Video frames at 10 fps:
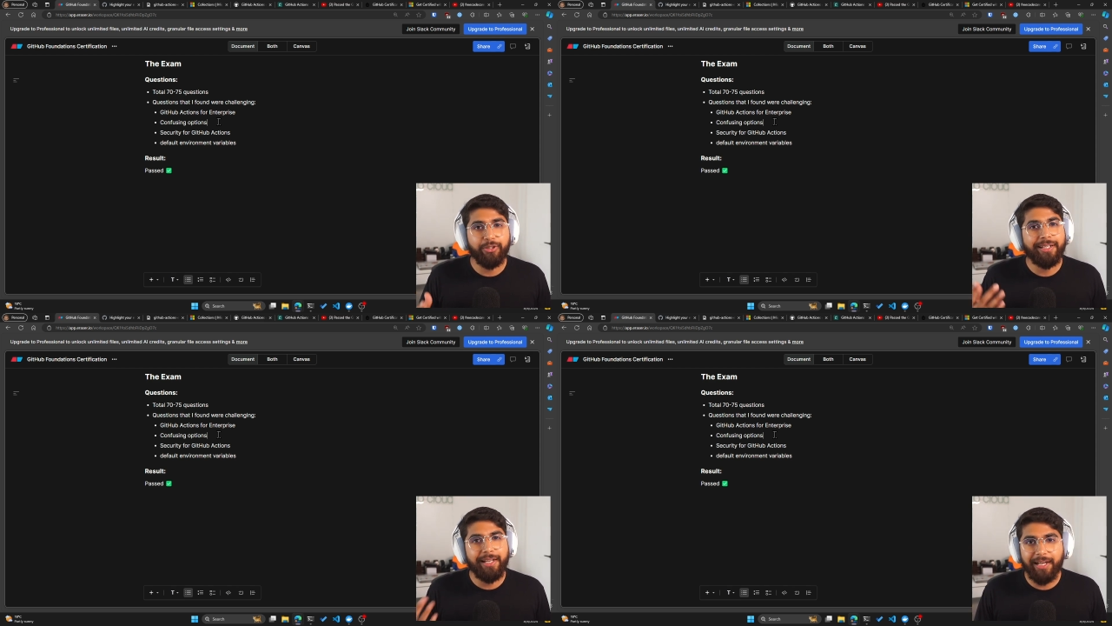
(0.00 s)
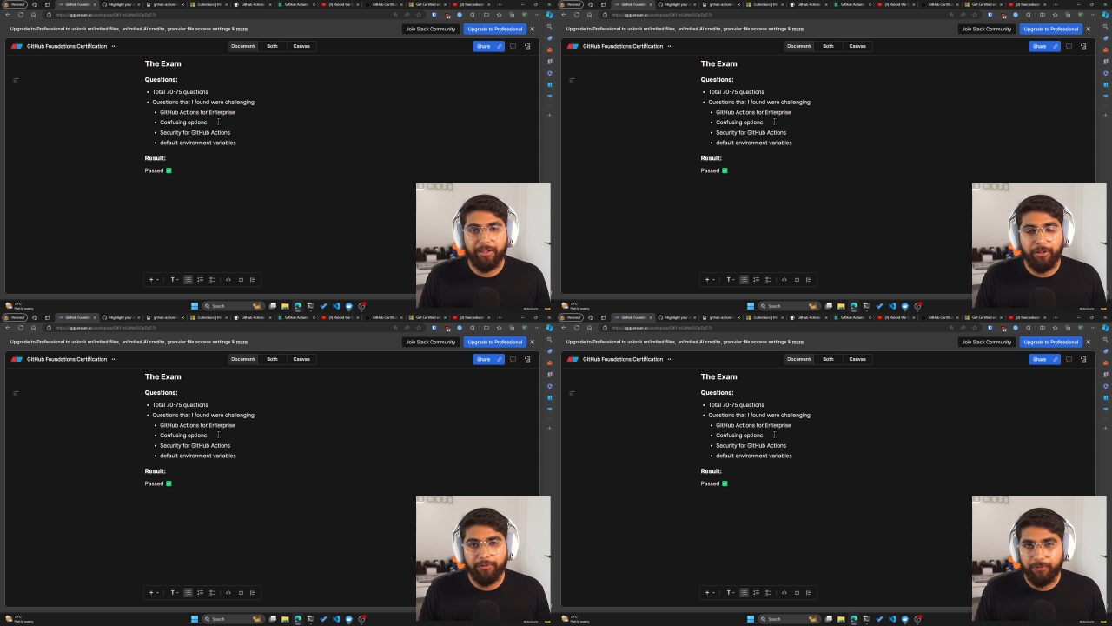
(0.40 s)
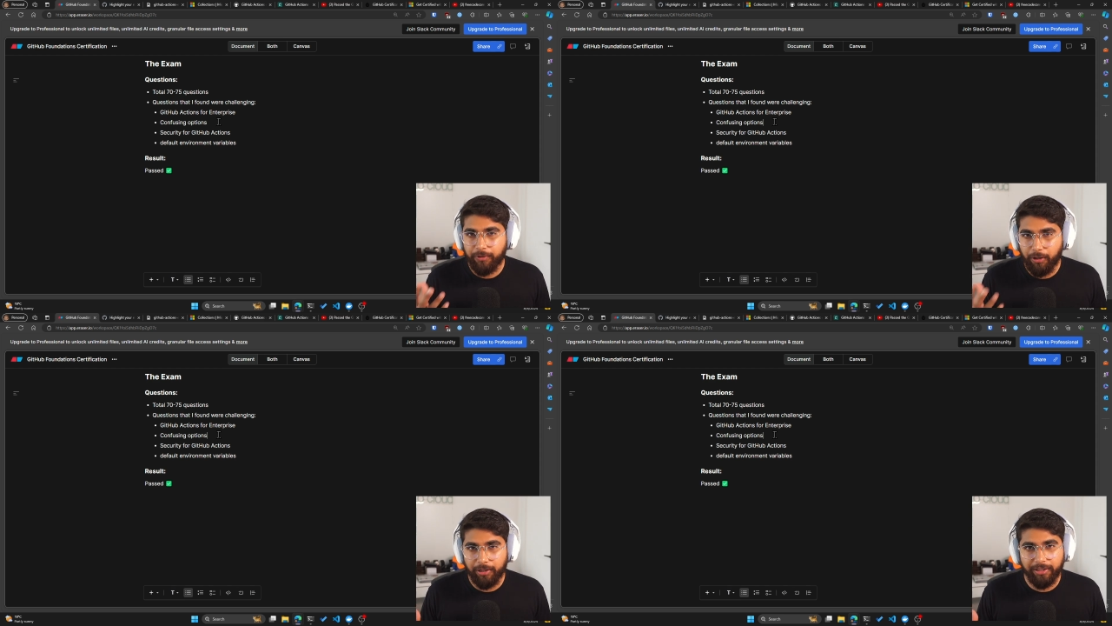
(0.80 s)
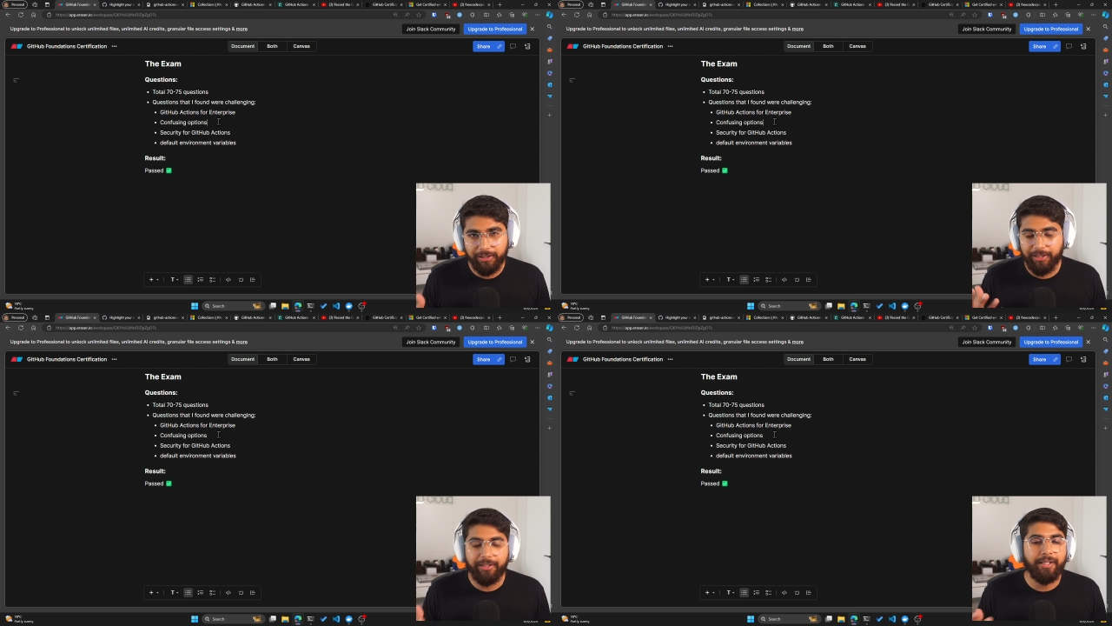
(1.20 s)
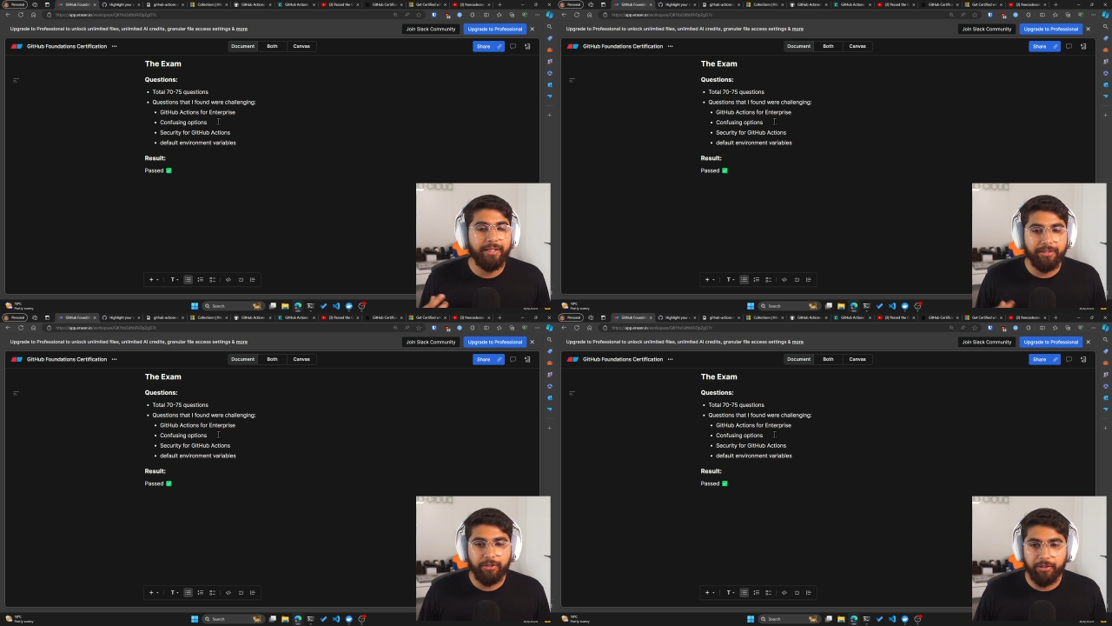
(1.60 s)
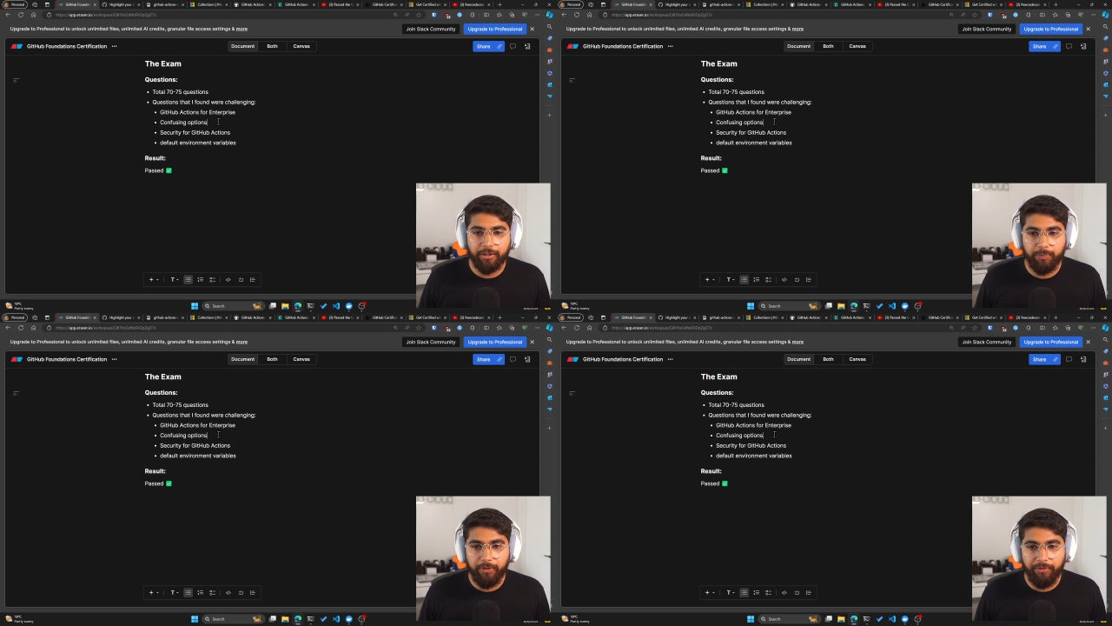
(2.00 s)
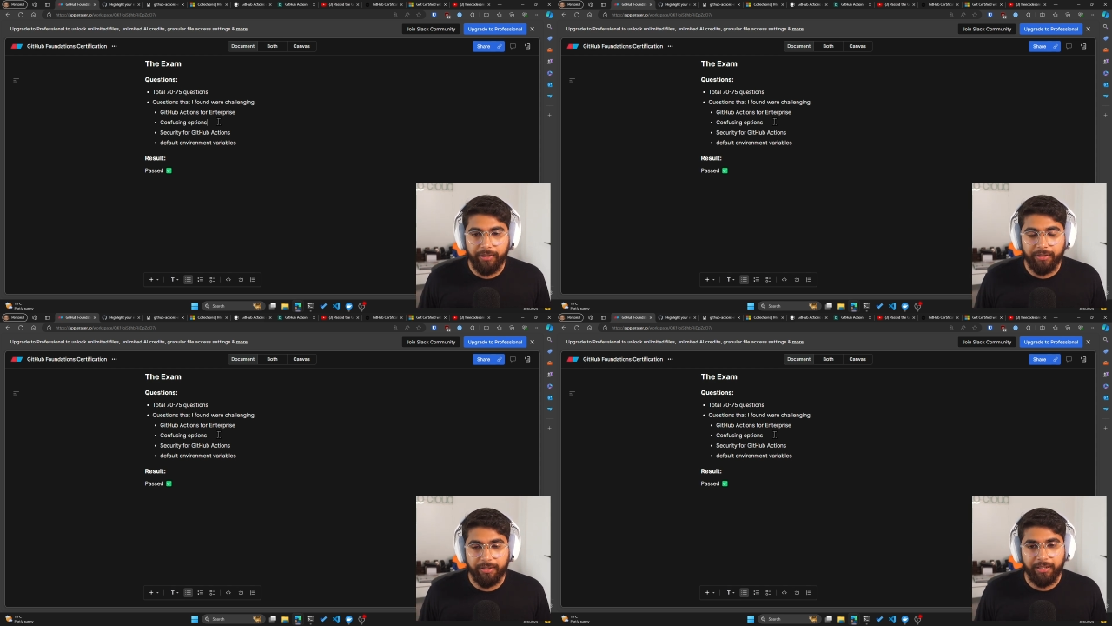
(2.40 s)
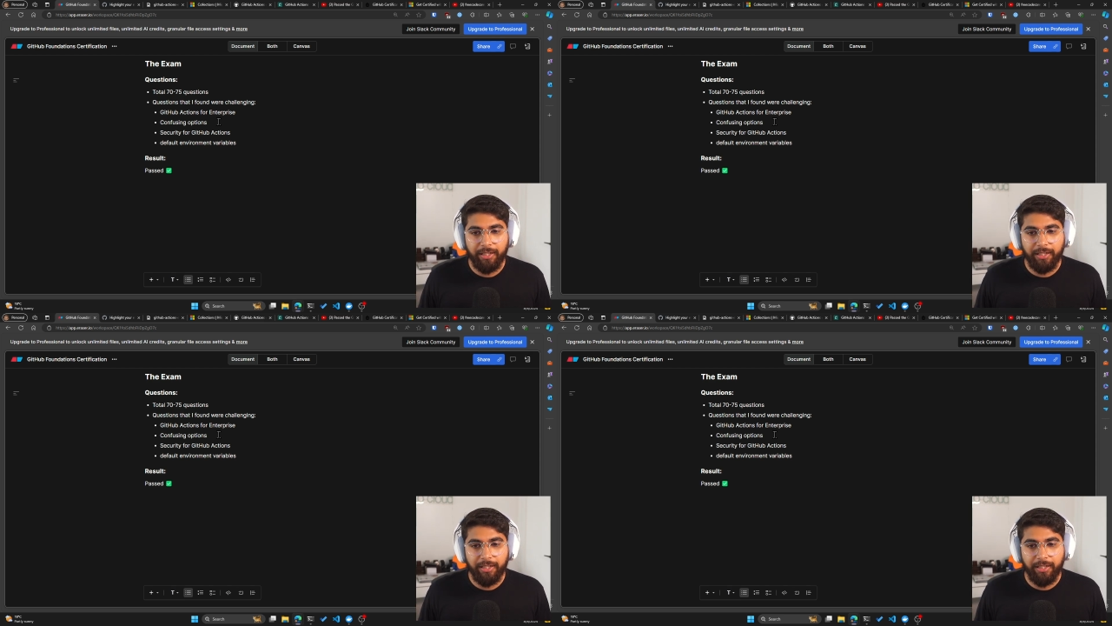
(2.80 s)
lack of knowledge and hands-on experience.